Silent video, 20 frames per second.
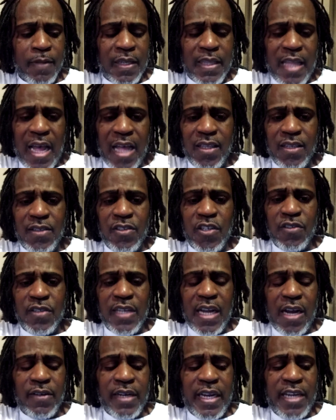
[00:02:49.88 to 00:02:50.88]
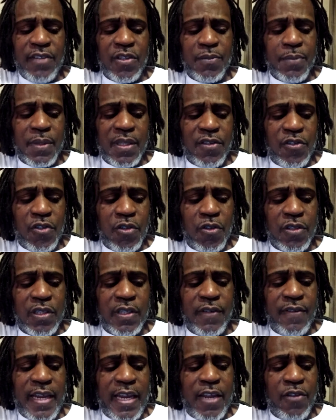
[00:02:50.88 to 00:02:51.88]
not the Gentile nation, but the
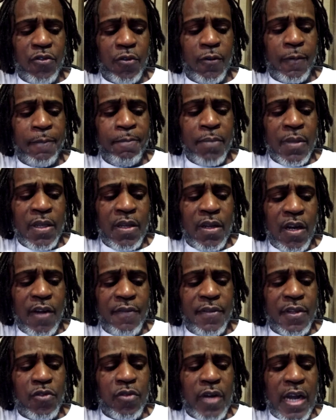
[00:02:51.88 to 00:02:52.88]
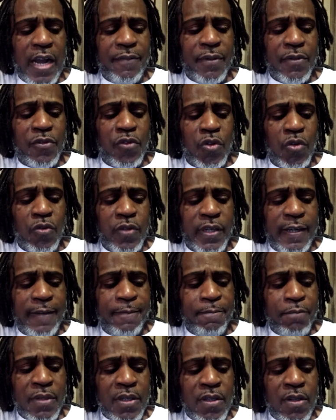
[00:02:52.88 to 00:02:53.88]
children of Israel of the tribe of
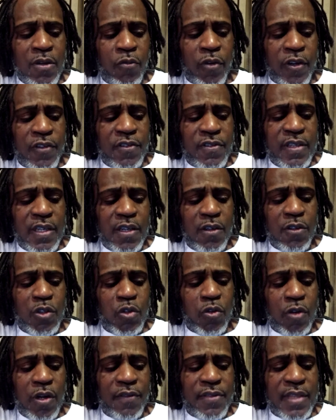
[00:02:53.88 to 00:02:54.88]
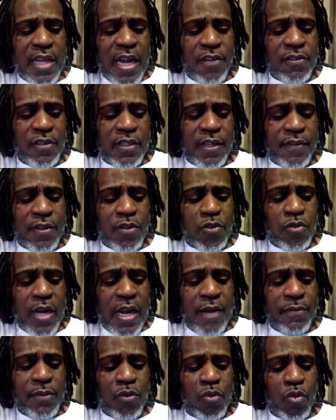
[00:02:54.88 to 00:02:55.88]
Judah were sealed 12,000 of the
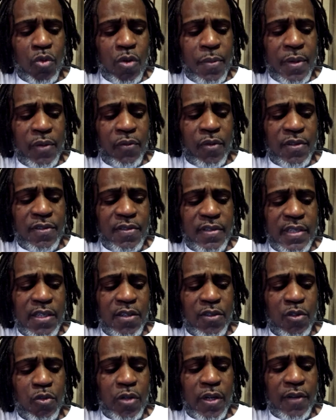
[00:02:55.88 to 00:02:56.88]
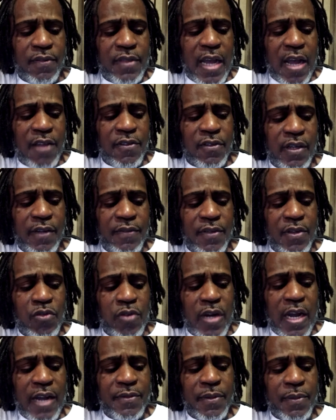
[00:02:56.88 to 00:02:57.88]
tribe of Reuben were sealed 12,000 of the
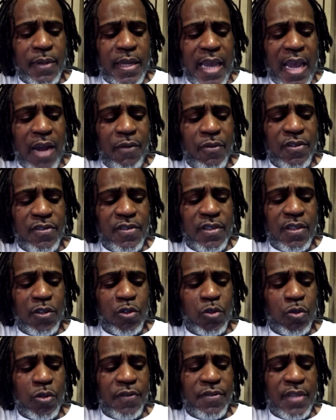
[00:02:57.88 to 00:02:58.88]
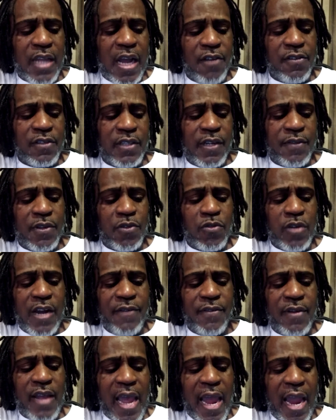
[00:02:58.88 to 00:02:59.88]
tribe of Gad were sealed 12,000 of the
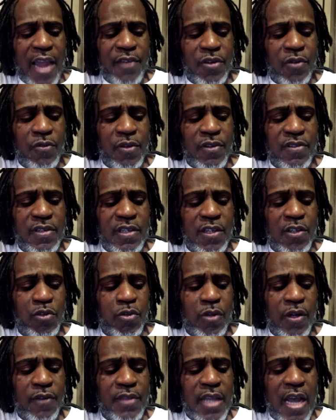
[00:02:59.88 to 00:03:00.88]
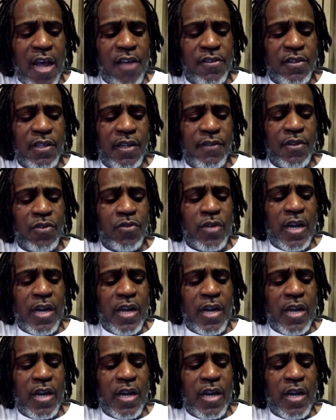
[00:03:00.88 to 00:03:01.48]
tribe of Asher were sealed 12,000 of the